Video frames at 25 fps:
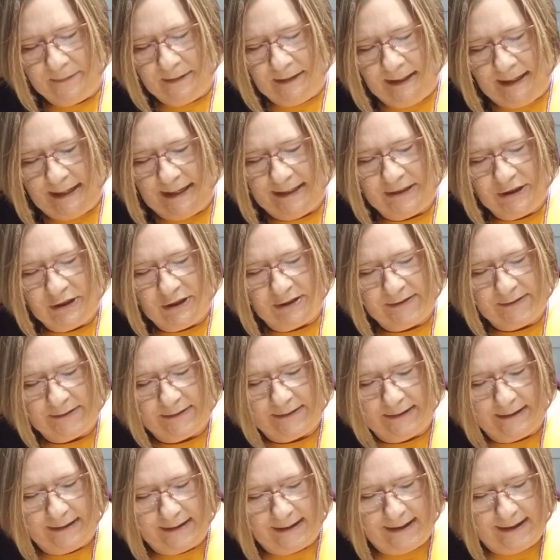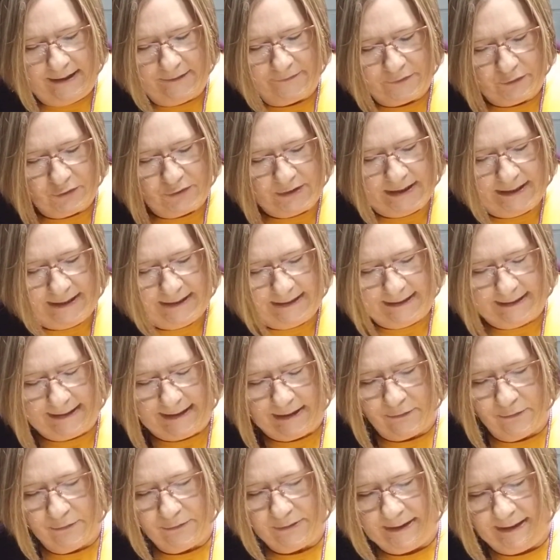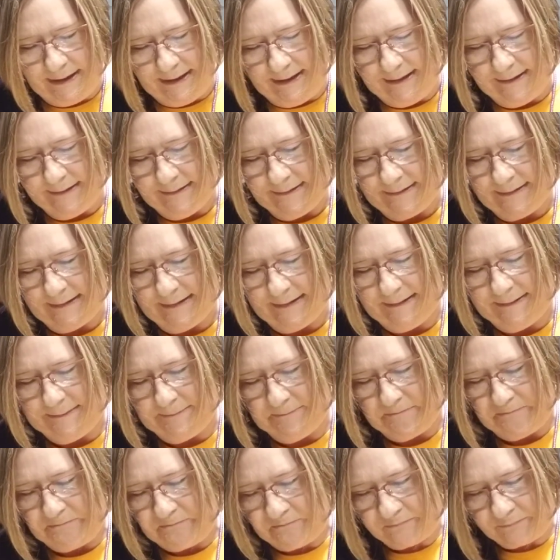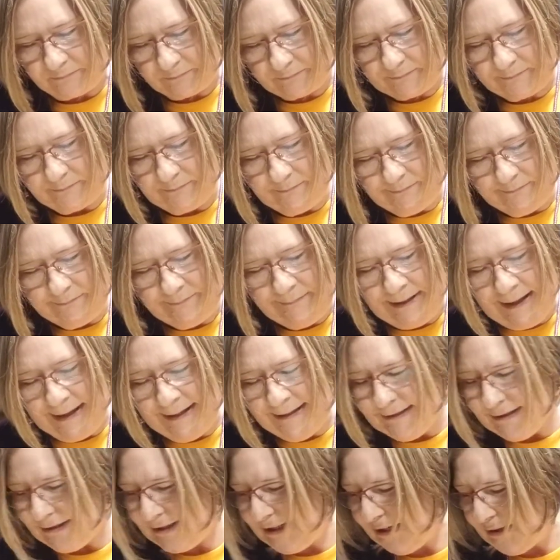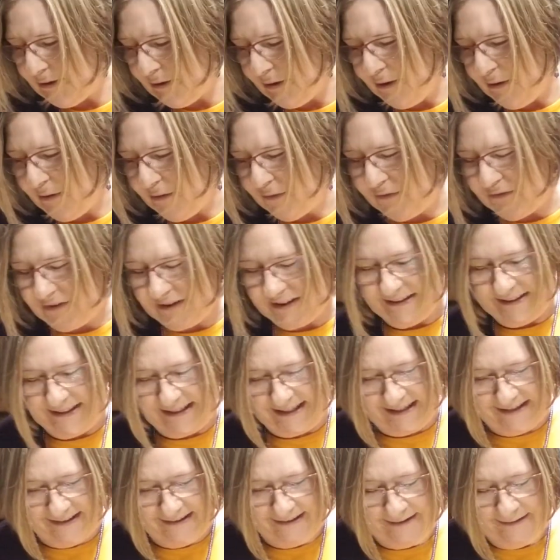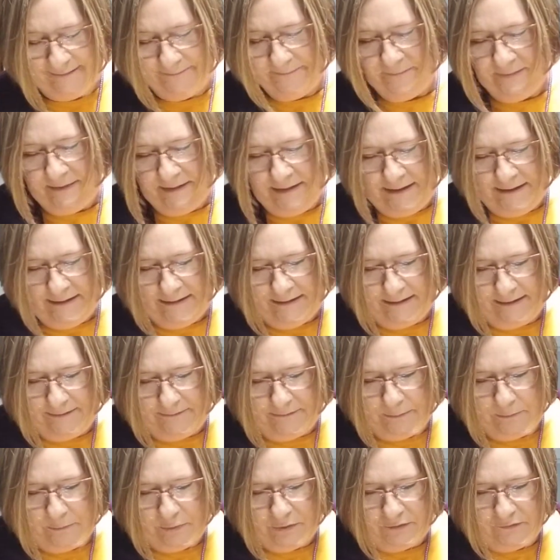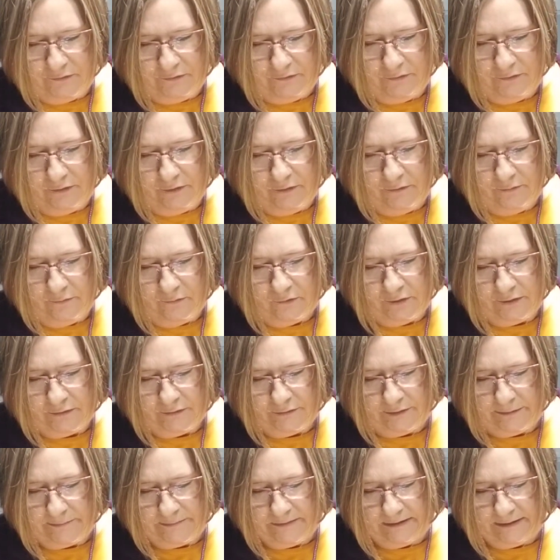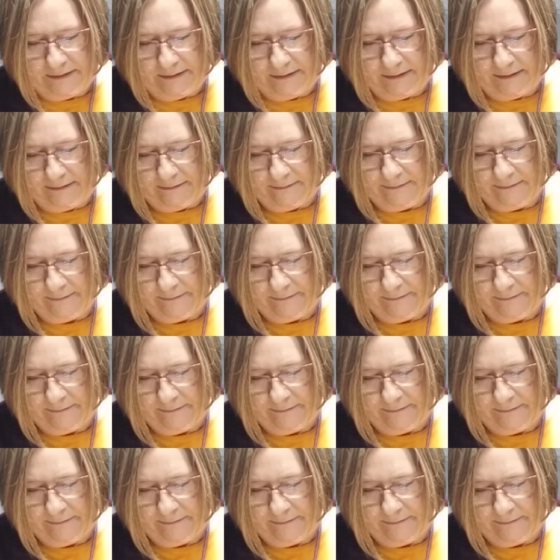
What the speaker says: I just have to take it out and start all over again. I think we put a few more drops in there.